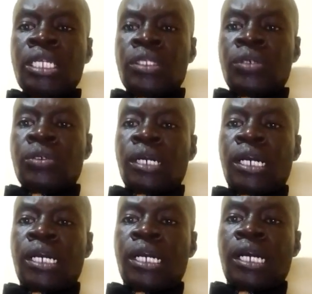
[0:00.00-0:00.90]
So
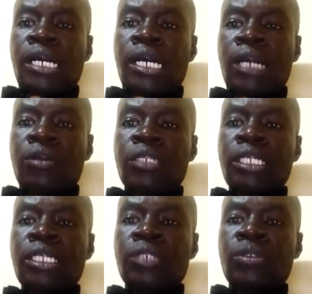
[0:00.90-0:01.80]

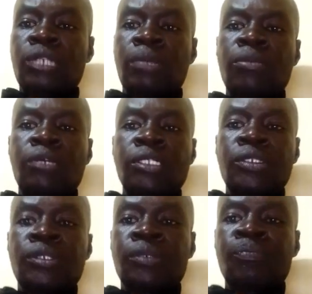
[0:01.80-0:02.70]
according to
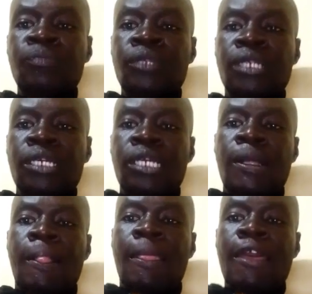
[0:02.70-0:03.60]
WHO,
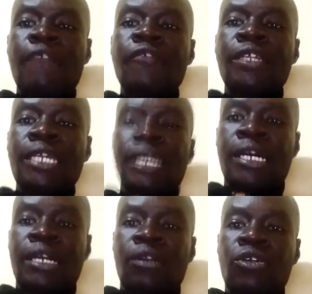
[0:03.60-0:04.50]
every
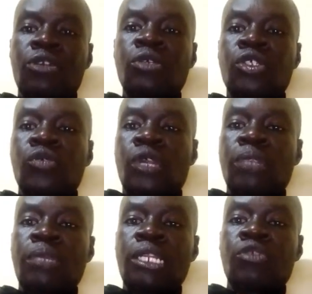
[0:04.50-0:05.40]
year almost
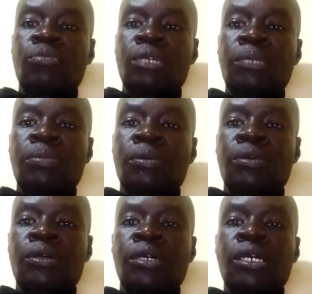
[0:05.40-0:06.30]
1 million
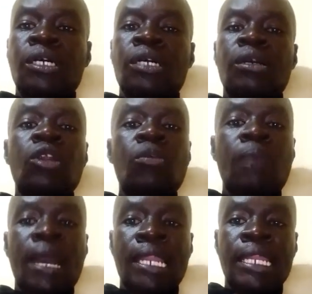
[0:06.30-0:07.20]
people
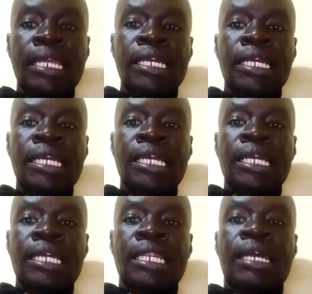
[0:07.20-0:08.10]
globally
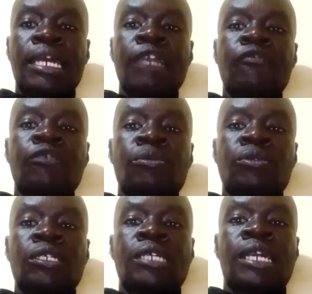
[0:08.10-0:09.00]
die from
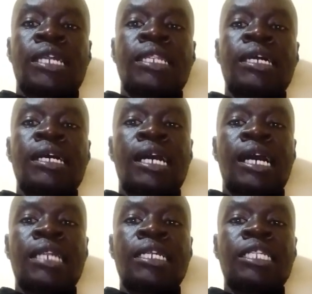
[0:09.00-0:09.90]
suicide,
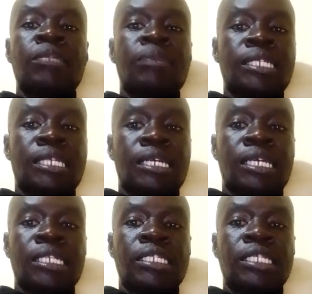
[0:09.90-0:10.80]
and
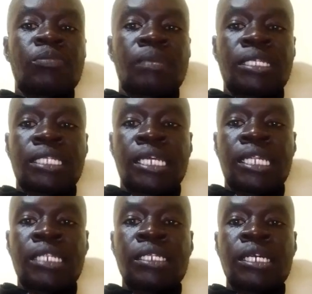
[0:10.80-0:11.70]

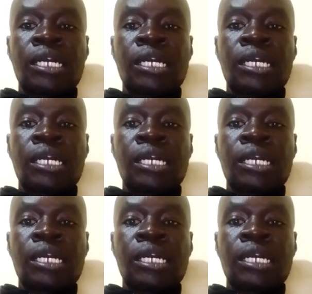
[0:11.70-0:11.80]
86%